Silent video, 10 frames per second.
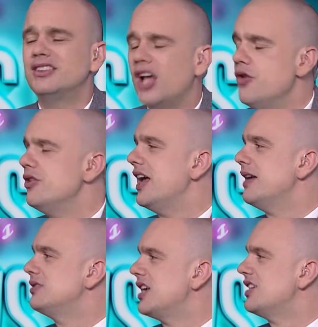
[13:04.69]
Don't let
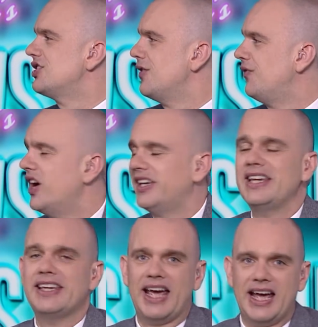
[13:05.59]
him touch the
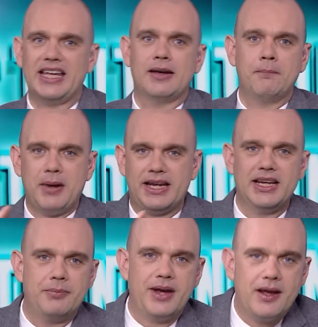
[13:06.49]
fucking cake. Back
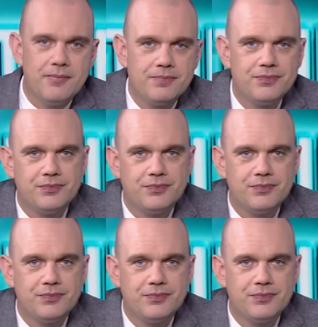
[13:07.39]
in a bit.